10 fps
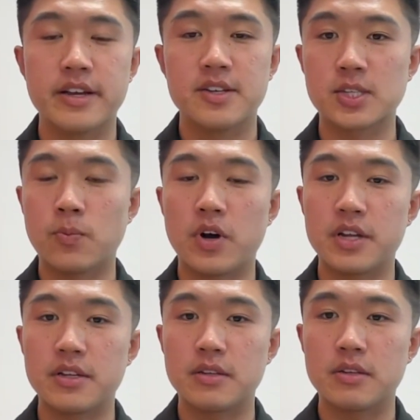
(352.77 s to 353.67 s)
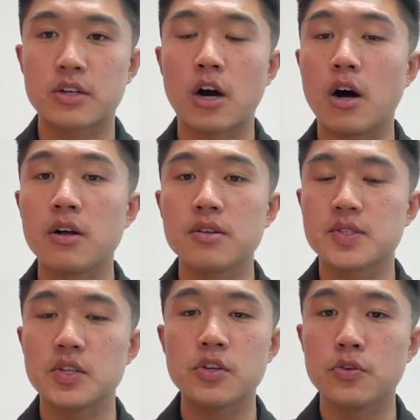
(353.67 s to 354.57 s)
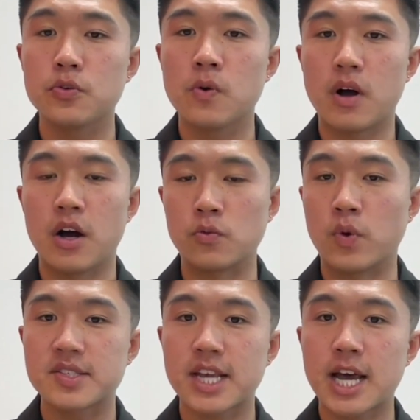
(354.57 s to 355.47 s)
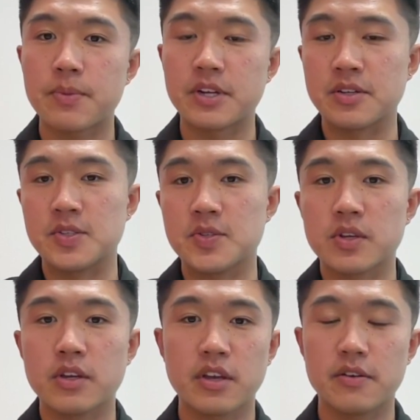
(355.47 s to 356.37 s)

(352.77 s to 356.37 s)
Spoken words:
Someone calls you on WhatsApp and is